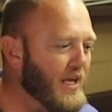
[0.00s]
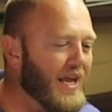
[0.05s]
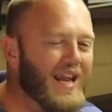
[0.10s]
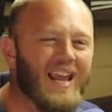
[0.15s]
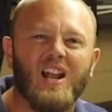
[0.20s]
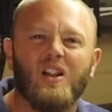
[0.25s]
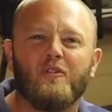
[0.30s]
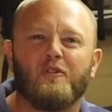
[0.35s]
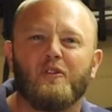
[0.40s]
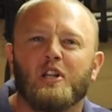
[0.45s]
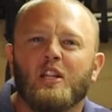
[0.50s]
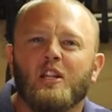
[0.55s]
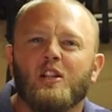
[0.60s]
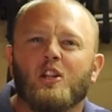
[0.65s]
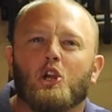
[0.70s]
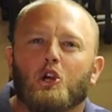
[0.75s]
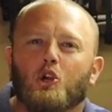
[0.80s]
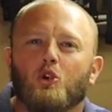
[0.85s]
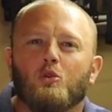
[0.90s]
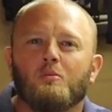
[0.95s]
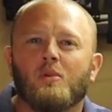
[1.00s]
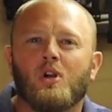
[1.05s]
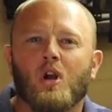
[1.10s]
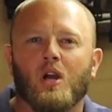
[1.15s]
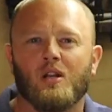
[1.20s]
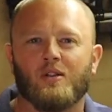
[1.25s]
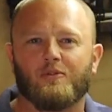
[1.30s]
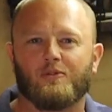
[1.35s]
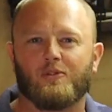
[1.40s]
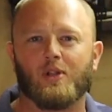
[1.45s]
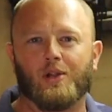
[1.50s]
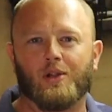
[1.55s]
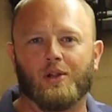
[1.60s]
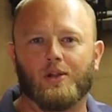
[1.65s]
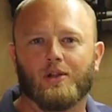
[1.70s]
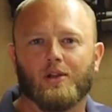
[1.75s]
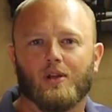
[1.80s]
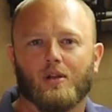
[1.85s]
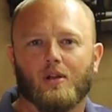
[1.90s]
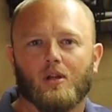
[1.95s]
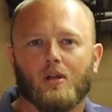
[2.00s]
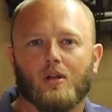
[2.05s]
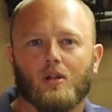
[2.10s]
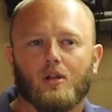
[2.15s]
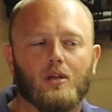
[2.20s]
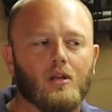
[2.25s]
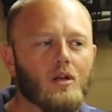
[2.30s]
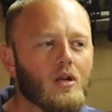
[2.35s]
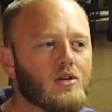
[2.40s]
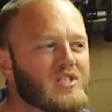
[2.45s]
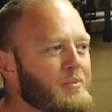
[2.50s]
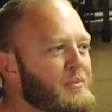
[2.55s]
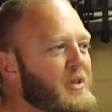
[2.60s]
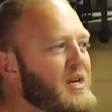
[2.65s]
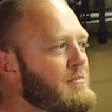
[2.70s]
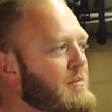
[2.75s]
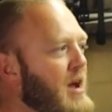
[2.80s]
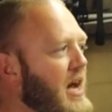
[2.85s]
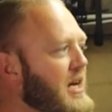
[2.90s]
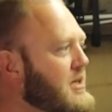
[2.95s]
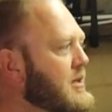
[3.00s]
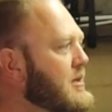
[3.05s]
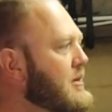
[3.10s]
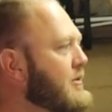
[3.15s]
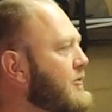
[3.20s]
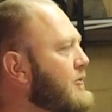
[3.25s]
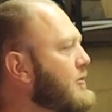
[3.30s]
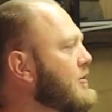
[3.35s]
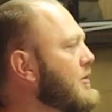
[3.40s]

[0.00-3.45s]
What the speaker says: The elephant in the room kind of thing. You know, something massive.